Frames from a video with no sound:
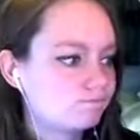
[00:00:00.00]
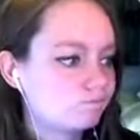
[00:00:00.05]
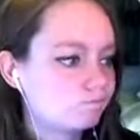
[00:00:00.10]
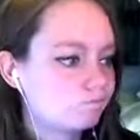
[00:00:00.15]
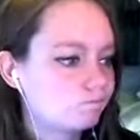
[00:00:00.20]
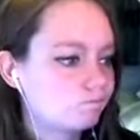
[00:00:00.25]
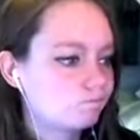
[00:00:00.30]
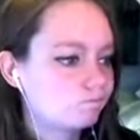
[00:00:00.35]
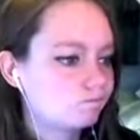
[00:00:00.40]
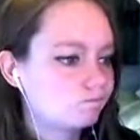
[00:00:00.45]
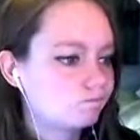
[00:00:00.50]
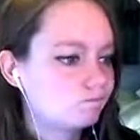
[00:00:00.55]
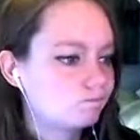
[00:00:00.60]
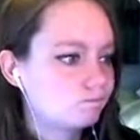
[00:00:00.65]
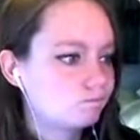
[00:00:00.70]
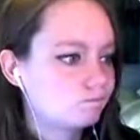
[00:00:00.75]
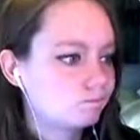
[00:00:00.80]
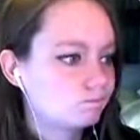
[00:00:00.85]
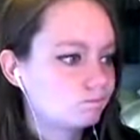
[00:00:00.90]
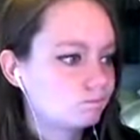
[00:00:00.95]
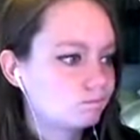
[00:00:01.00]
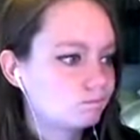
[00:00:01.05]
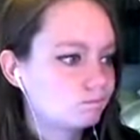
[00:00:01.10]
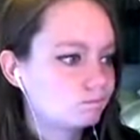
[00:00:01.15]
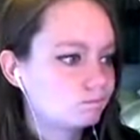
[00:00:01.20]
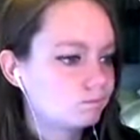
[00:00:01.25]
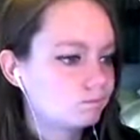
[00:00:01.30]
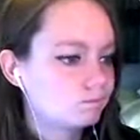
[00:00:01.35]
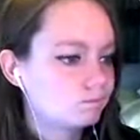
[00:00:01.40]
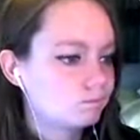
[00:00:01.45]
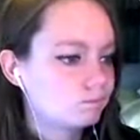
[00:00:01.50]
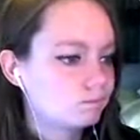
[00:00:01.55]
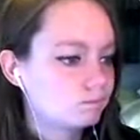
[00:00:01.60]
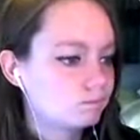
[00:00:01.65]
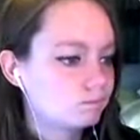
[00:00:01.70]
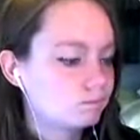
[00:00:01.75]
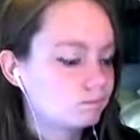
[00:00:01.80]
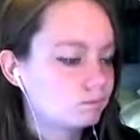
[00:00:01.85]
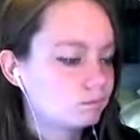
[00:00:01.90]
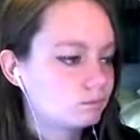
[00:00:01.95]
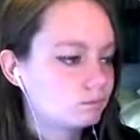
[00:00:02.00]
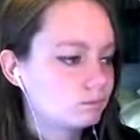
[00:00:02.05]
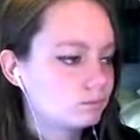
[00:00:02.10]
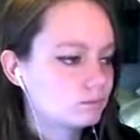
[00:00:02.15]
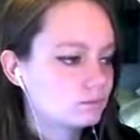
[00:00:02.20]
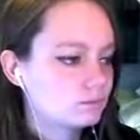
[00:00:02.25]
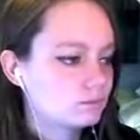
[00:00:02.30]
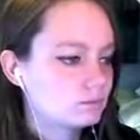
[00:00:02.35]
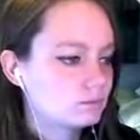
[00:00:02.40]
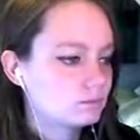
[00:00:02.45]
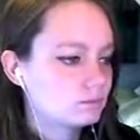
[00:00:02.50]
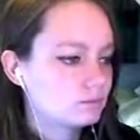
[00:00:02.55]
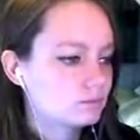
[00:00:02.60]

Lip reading: (no one is talking)